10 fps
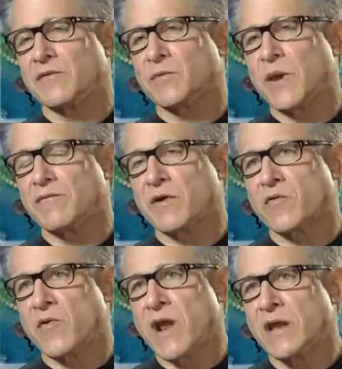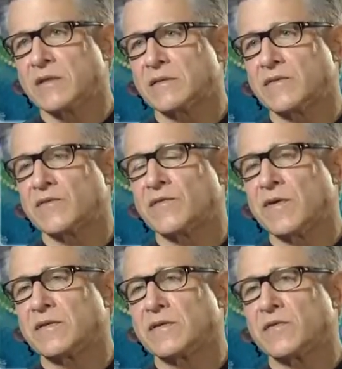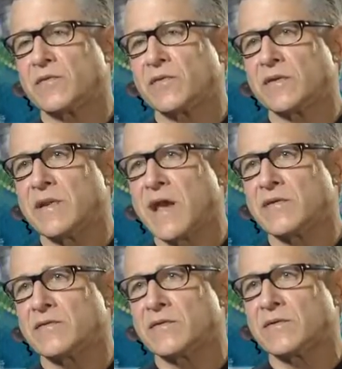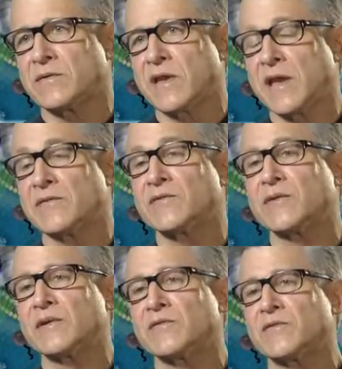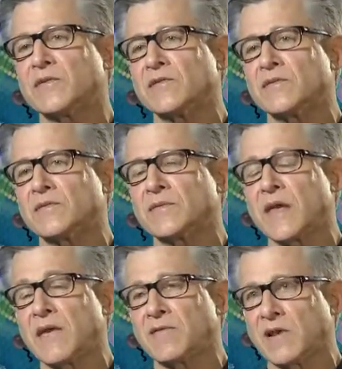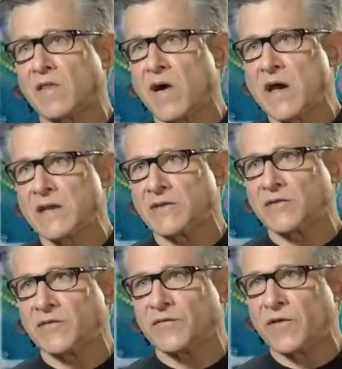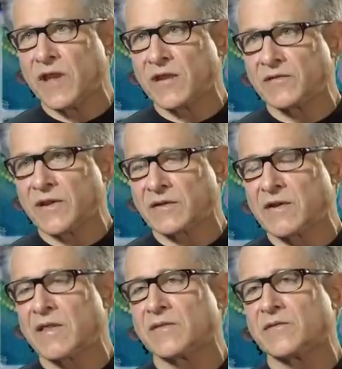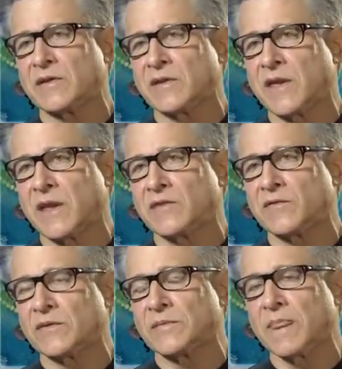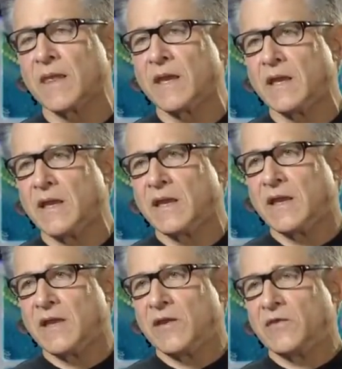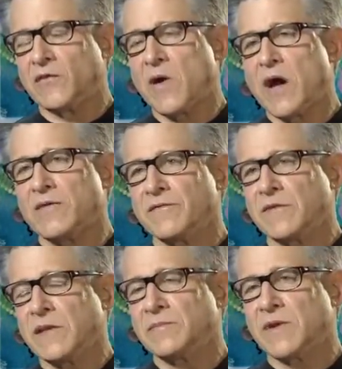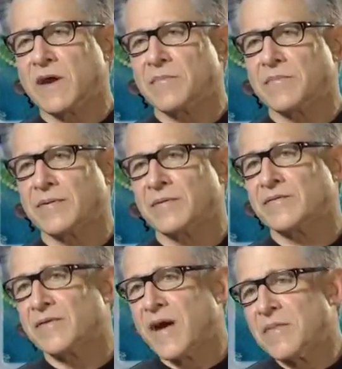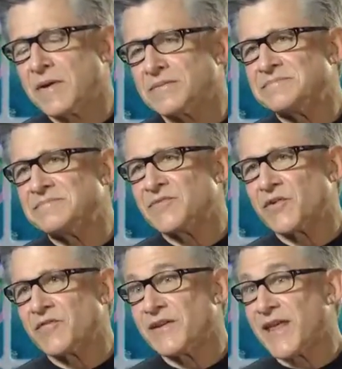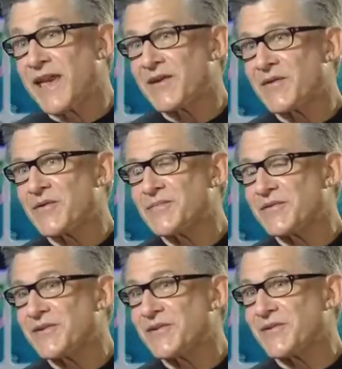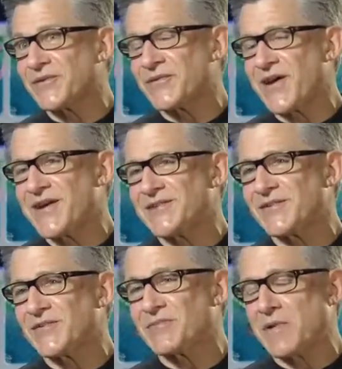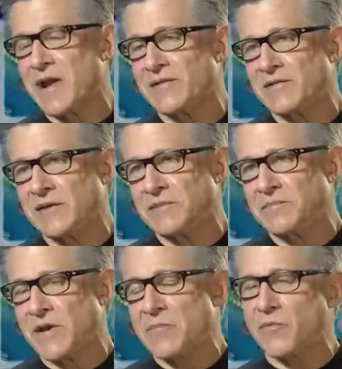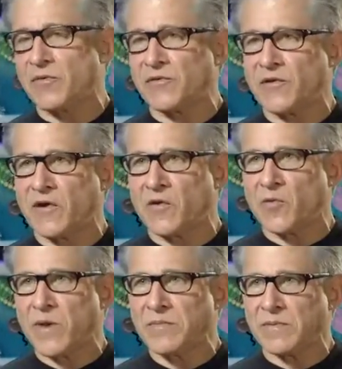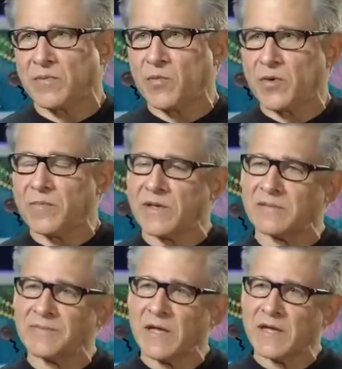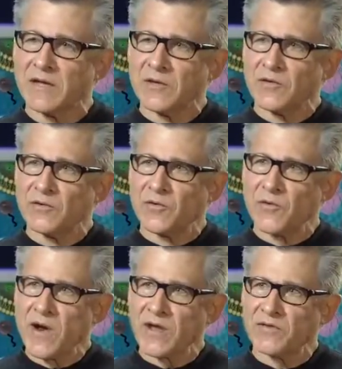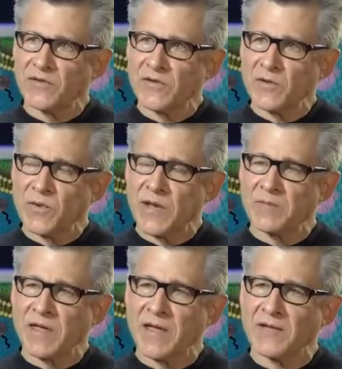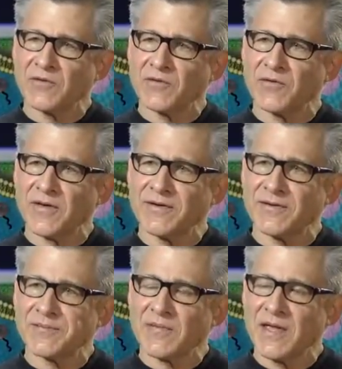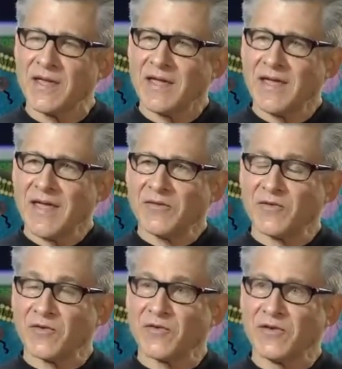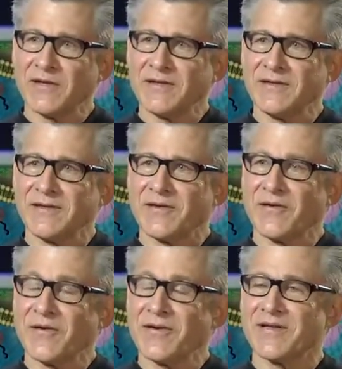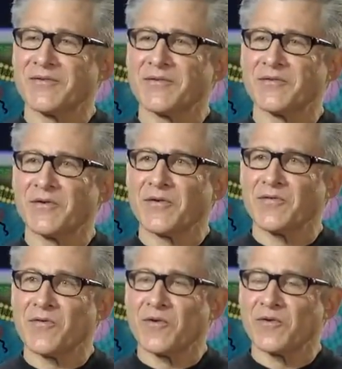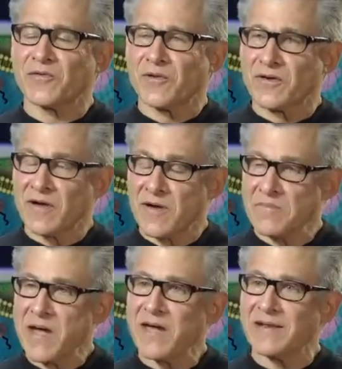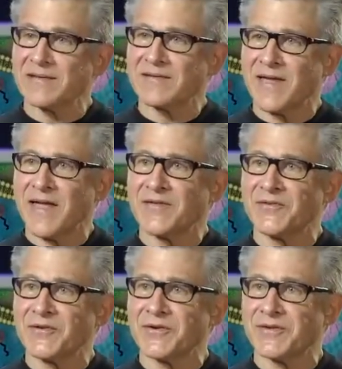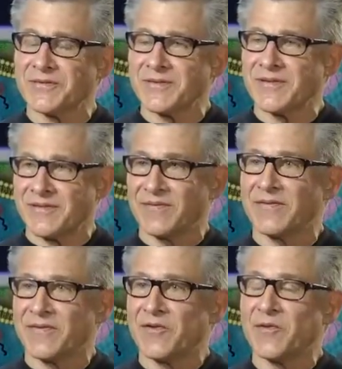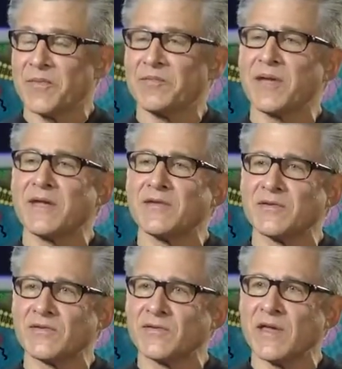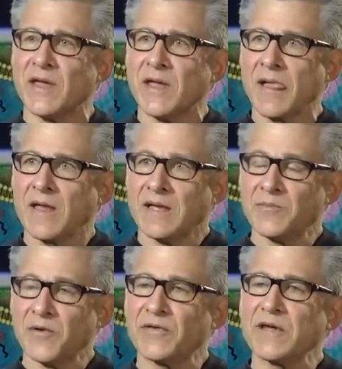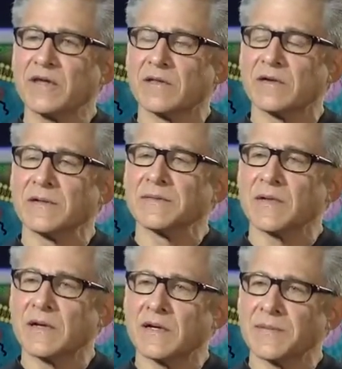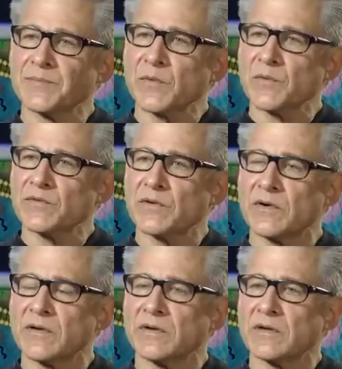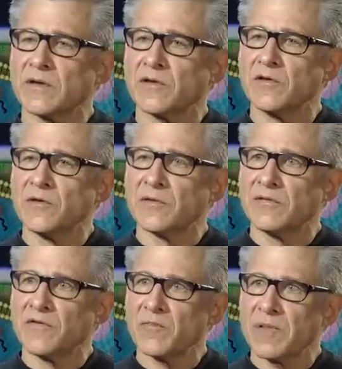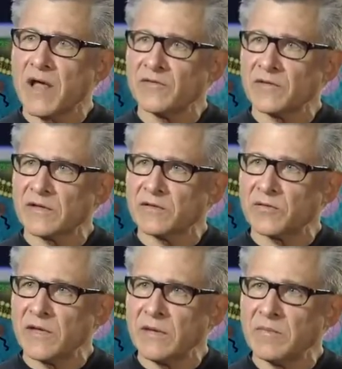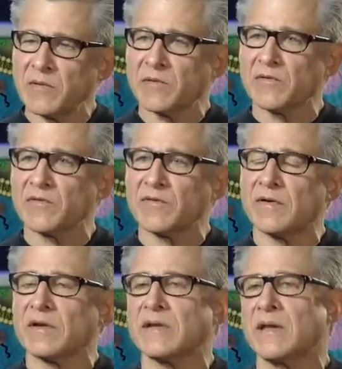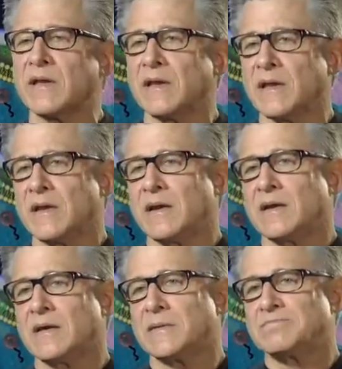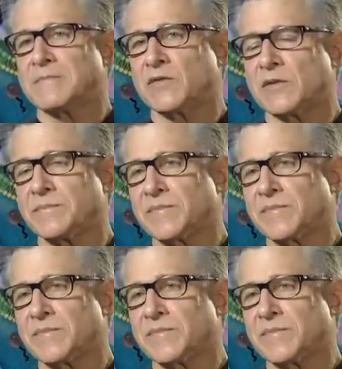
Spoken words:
we have a grant that's funded through the National Cancer Institute. They have an alliance for nanotechnology and cancer. So I've teamed up, I'm a sort of a nanomaterial scientist, but I teamed up with Cheryl Willman, who directs the UNM Cancer Center. And so her interests are, of course, are combating cancer in human patients. In particular, what's called acute lymphoblastic leukemia, which is it's a